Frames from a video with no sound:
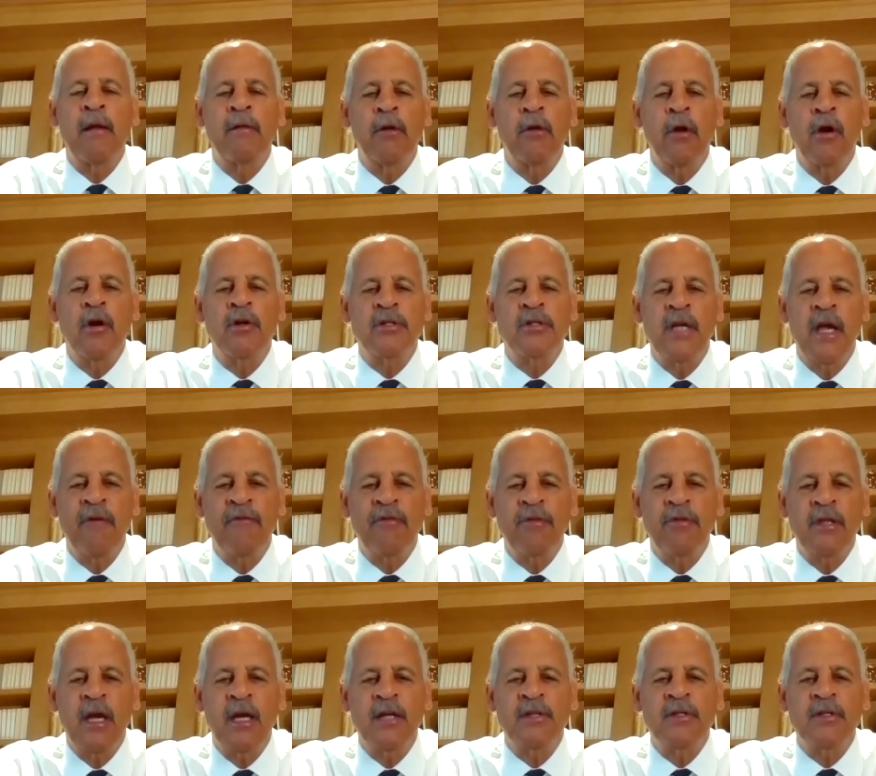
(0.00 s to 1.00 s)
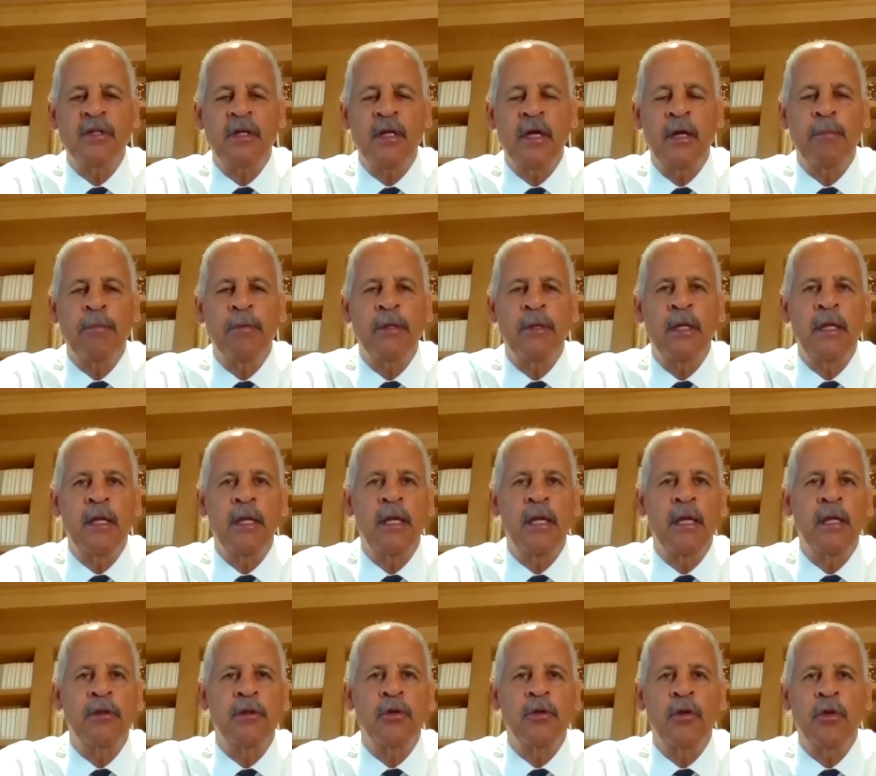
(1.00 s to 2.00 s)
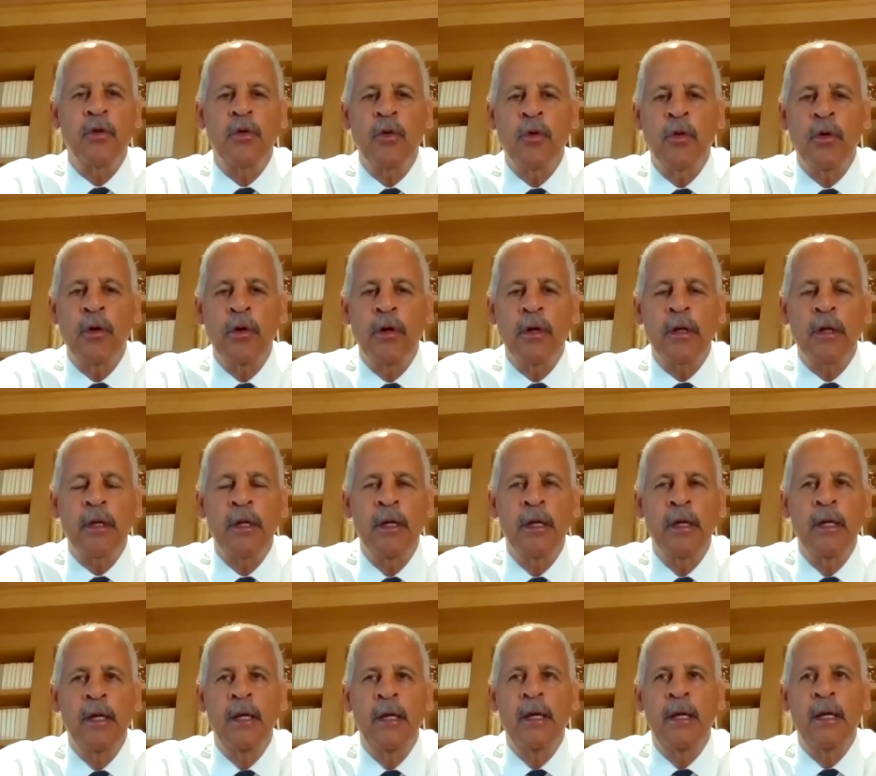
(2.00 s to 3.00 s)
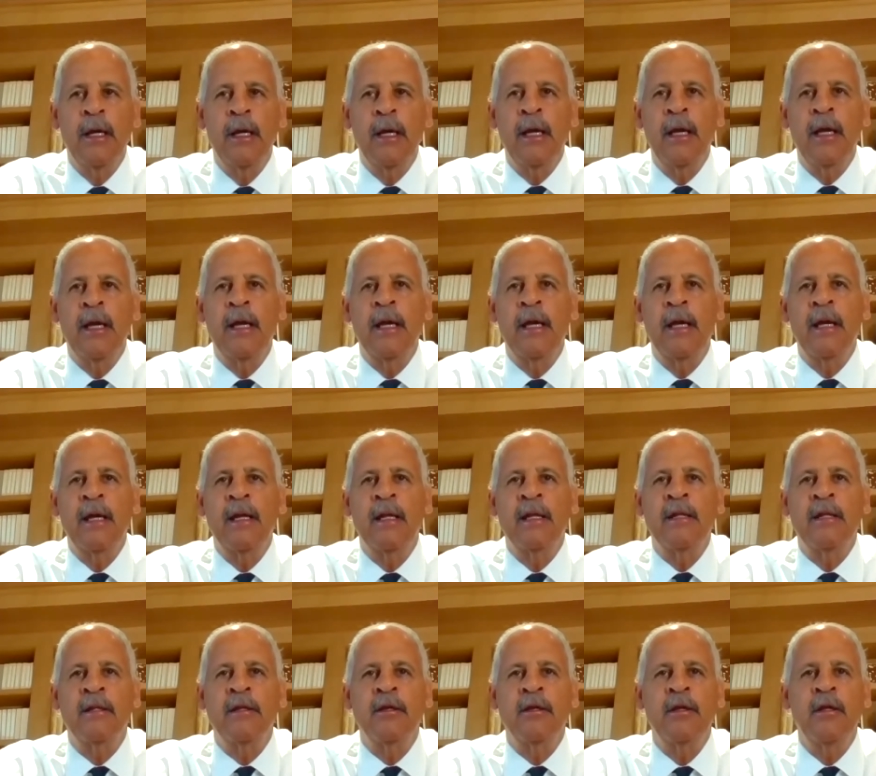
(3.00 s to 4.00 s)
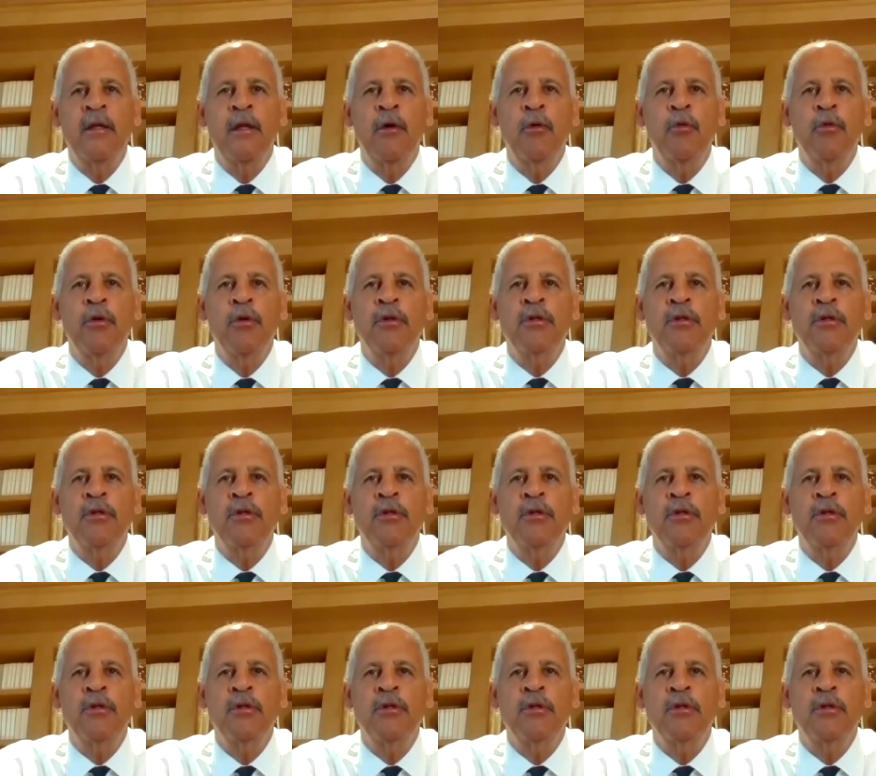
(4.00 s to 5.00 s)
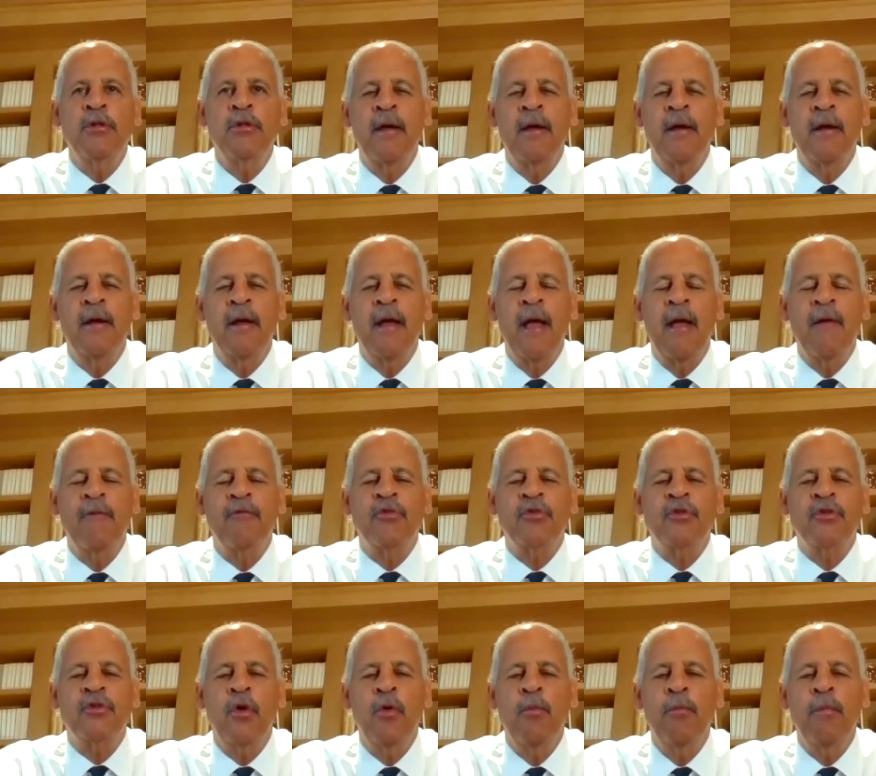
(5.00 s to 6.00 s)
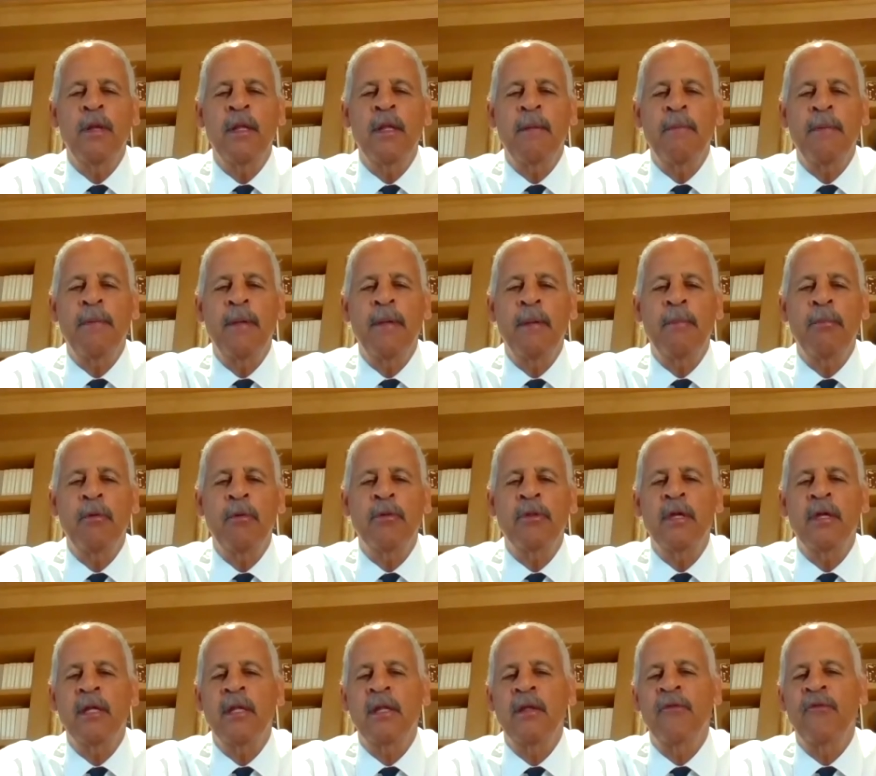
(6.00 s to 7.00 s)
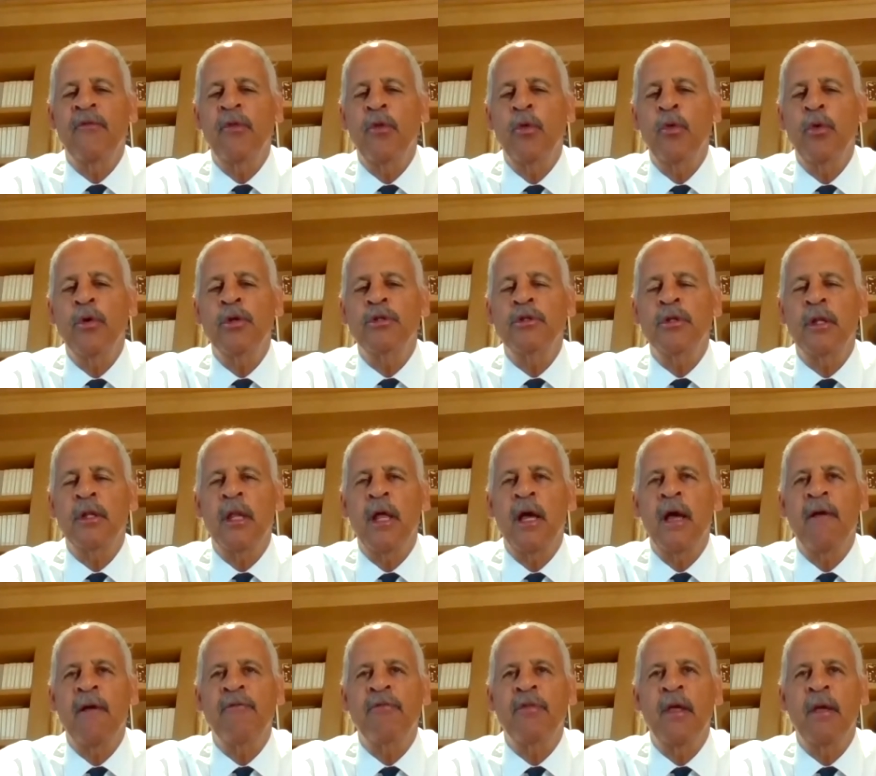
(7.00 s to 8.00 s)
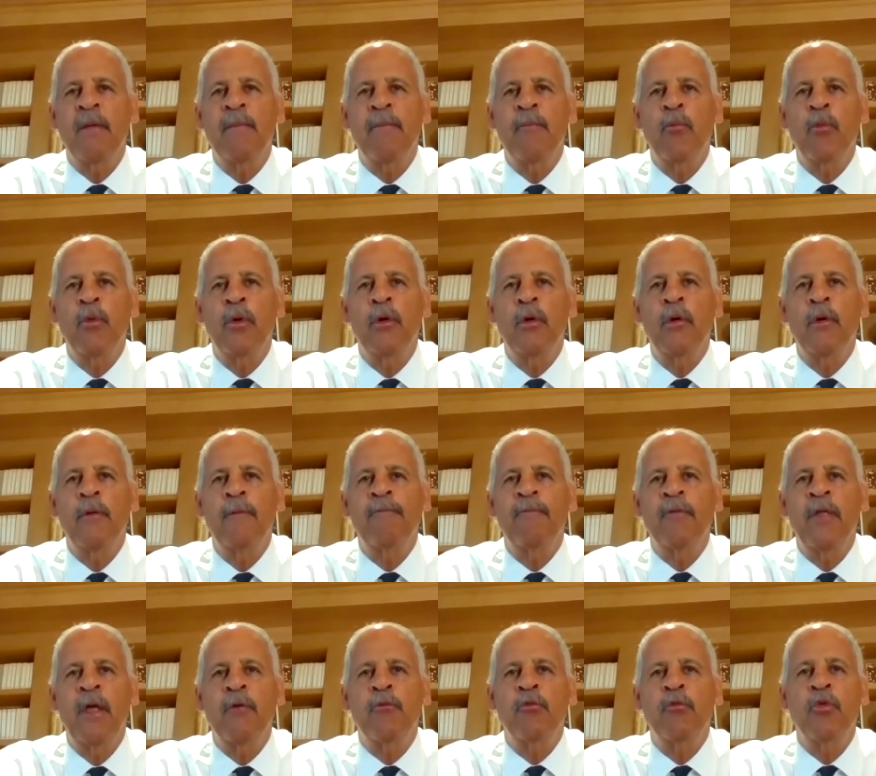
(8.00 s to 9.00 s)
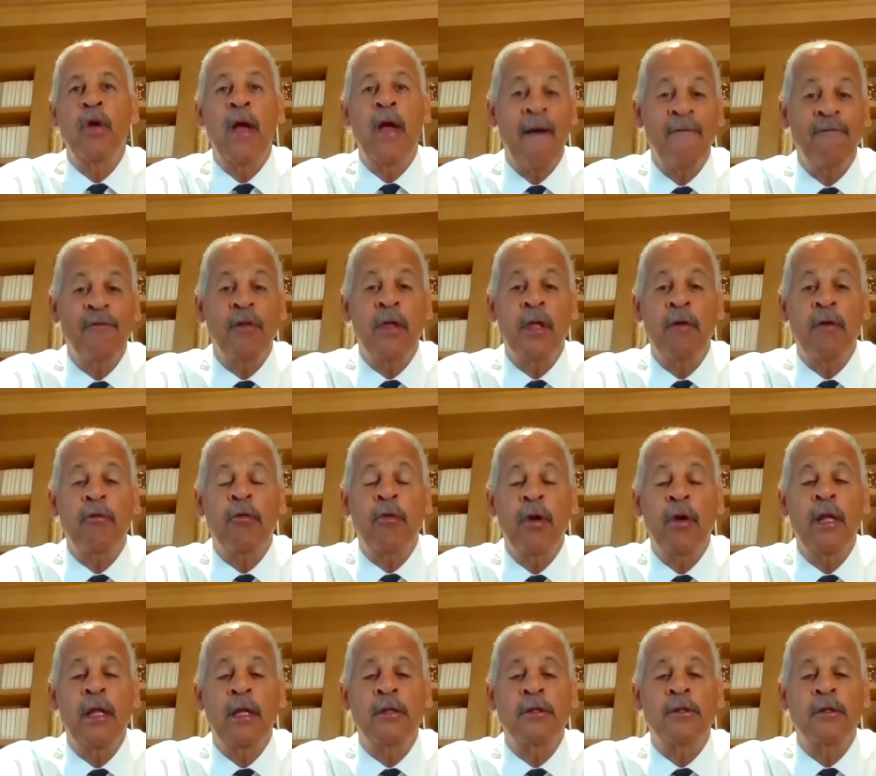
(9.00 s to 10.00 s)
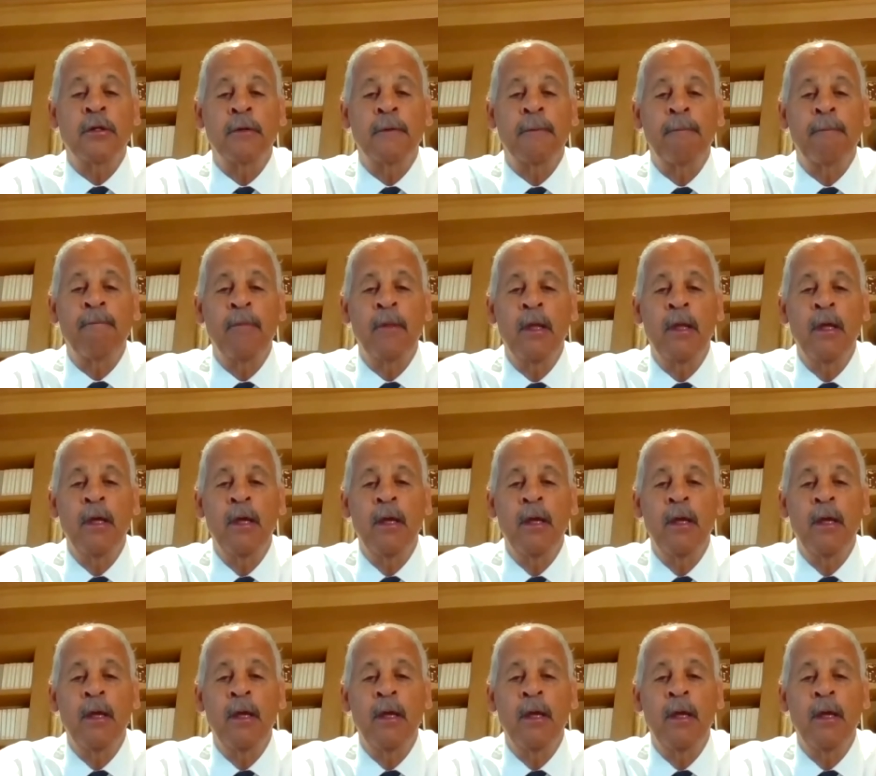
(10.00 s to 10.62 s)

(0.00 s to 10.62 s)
at-large advertising company in New York, and you just have so many people that influence your life that you have to give credit to,